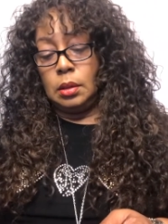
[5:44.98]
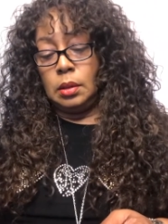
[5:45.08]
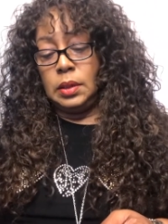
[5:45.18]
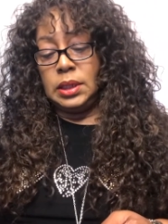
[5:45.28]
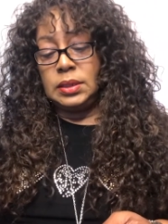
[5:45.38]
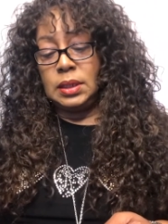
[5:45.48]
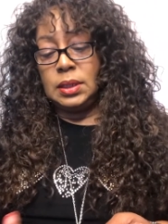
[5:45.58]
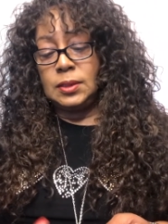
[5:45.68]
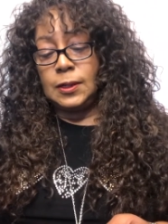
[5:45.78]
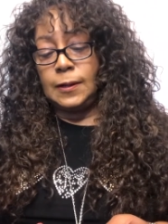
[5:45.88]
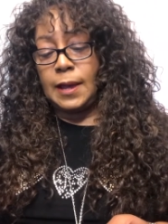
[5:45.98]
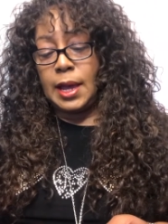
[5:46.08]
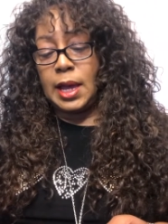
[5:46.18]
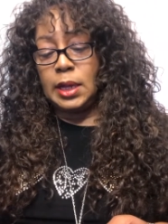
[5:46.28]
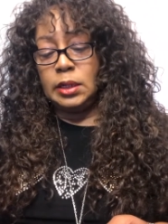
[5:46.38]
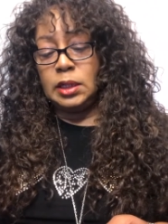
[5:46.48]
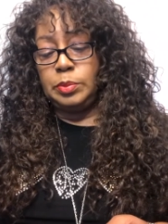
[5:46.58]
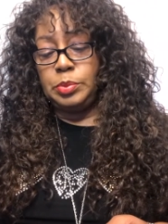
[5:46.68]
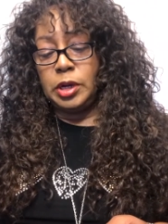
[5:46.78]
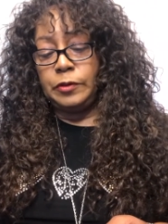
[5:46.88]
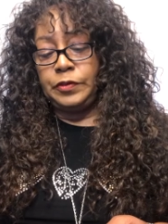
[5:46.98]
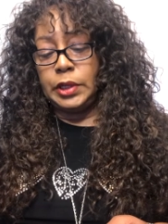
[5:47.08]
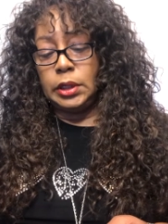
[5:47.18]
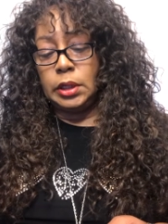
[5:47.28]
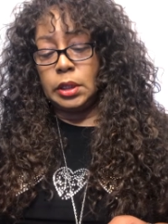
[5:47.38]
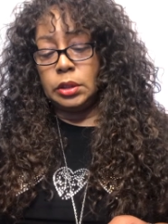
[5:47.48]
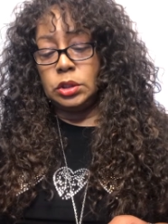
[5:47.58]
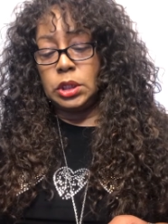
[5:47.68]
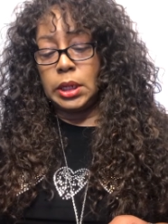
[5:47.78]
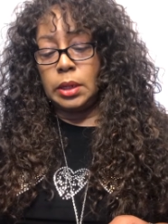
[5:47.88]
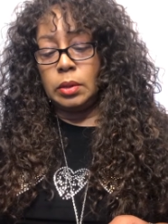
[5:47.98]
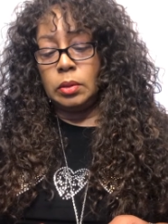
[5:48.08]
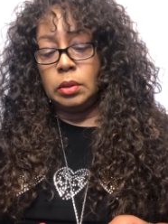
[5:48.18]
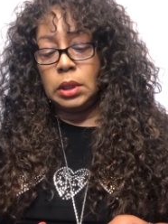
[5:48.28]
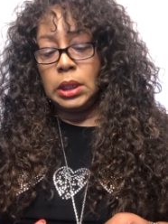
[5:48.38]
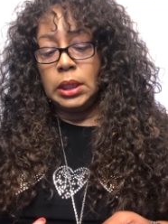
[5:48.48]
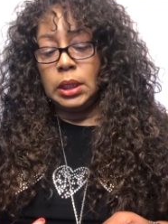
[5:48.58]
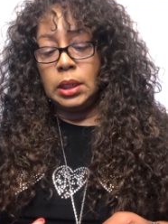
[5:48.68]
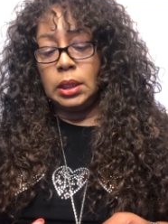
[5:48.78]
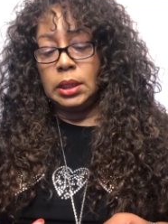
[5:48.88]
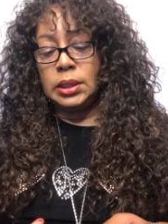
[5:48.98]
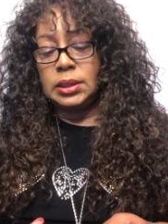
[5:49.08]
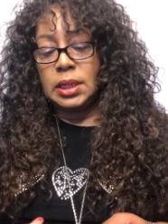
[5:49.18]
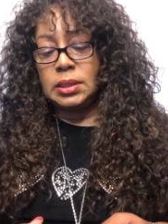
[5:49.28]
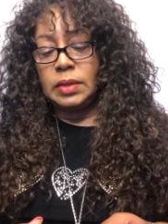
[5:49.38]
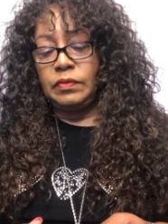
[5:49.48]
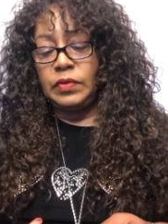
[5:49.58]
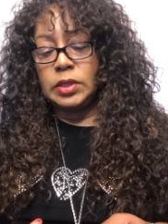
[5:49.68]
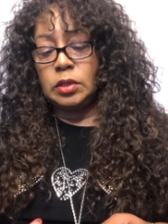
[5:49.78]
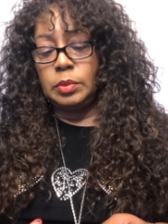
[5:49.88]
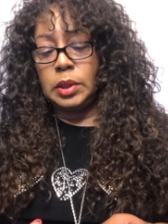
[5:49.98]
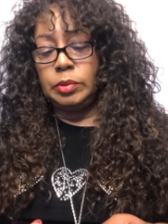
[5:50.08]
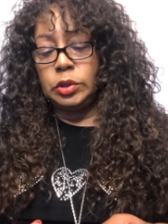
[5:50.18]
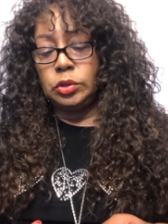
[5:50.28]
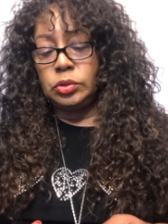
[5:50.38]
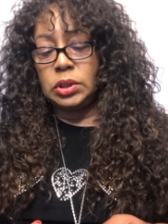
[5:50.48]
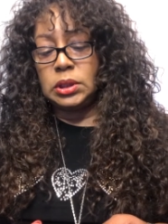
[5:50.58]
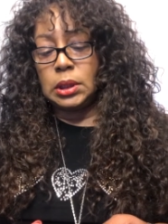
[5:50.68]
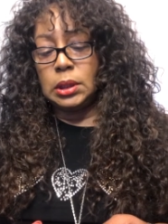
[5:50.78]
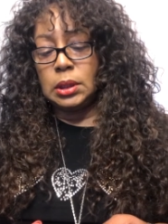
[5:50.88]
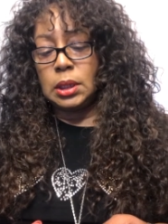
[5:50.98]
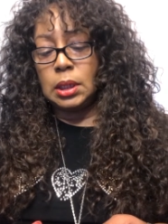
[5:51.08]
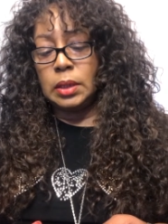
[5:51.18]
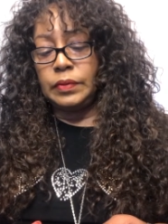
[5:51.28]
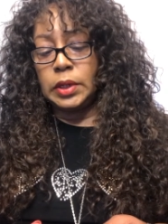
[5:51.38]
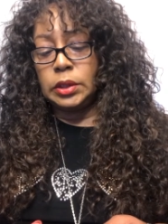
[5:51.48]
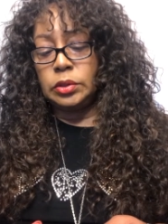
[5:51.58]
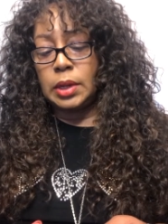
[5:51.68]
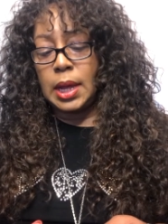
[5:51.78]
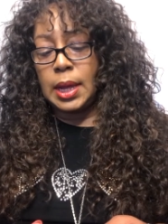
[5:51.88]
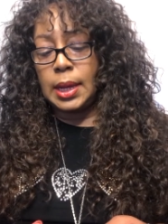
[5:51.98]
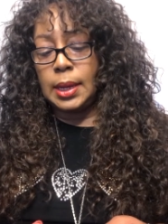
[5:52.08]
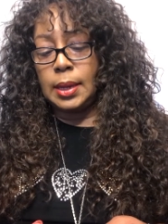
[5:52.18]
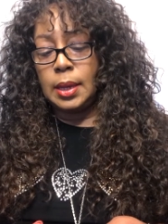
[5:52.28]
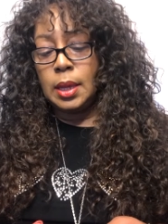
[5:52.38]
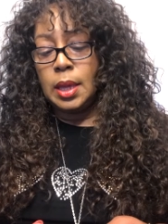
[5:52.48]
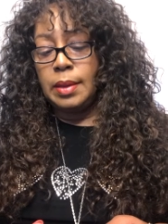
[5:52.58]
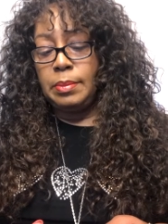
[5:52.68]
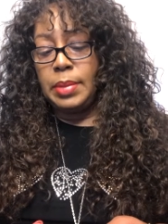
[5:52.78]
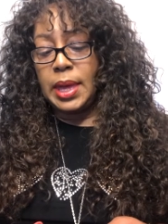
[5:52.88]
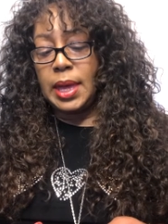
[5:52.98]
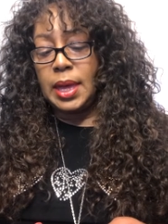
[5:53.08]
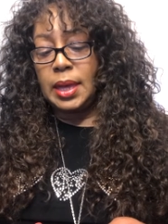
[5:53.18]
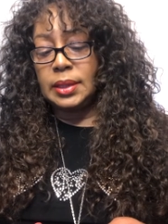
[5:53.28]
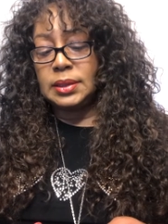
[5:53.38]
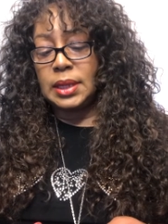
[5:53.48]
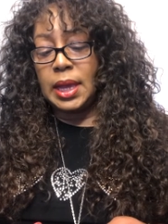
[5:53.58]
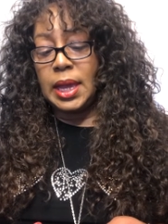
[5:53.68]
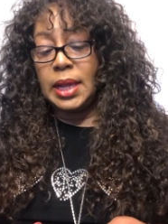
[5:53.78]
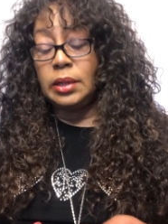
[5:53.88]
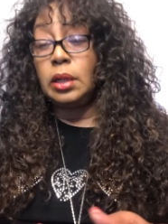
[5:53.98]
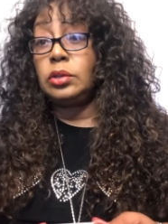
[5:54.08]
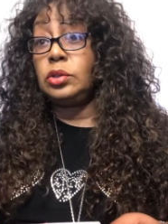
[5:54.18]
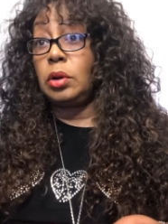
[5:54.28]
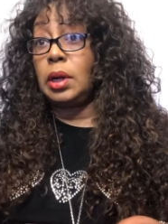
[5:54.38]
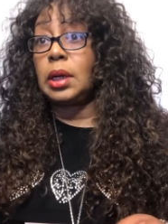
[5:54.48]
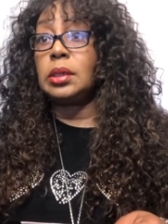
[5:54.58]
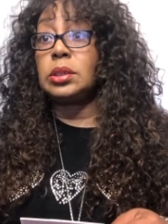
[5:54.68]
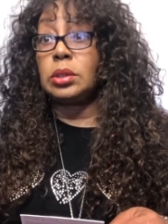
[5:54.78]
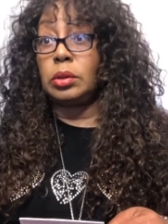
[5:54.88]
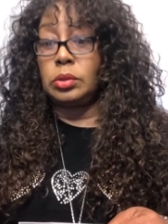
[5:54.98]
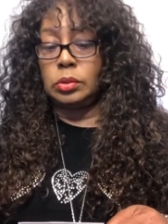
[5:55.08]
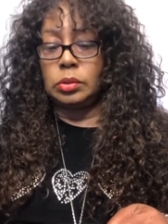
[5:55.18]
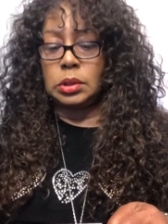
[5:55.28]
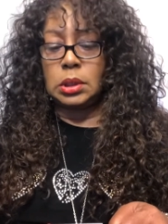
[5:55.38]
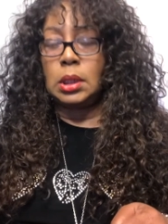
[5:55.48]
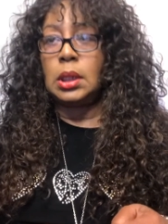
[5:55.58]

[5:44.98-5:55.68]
this is an eye depuffing gel. Uh, it says it visibly reduces the look of under eye bags and dark circles.